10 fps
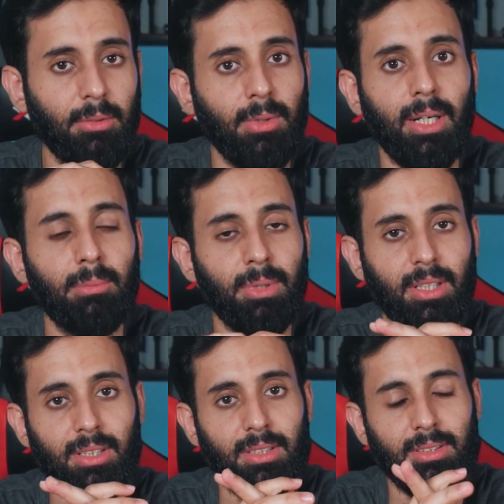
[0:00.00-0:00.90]
Why?
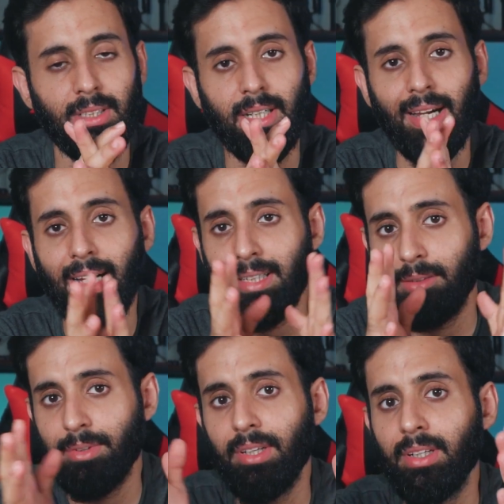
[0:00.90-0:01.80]
Because uh,
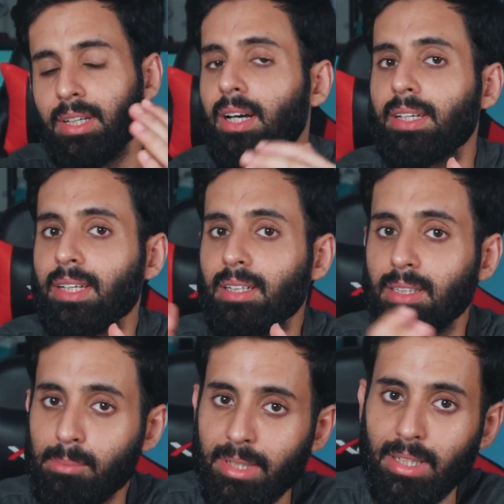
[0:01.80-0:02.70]
every year I take a
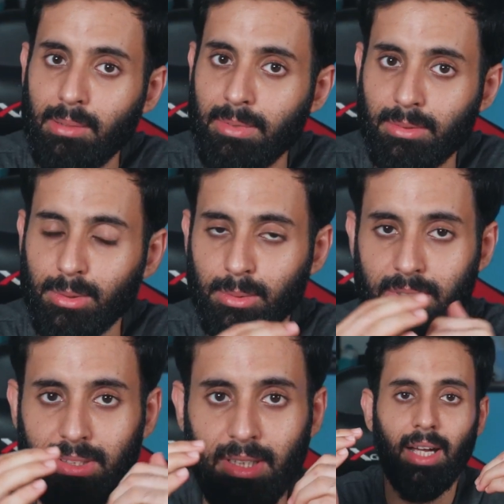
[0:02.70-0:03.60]
limited number of
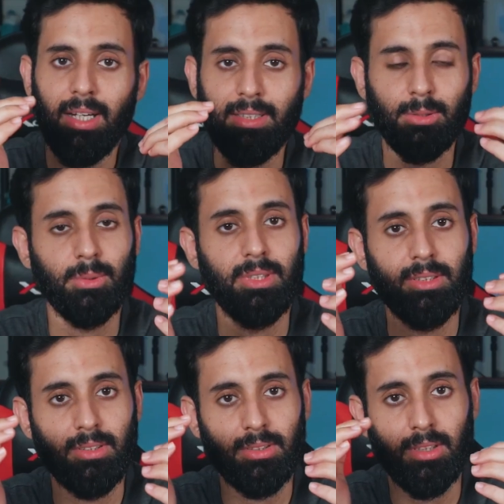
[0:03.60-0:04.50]
students and as soon
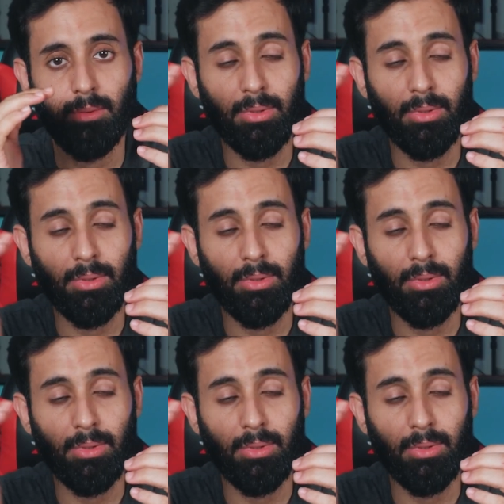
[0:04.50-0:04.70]
as uh,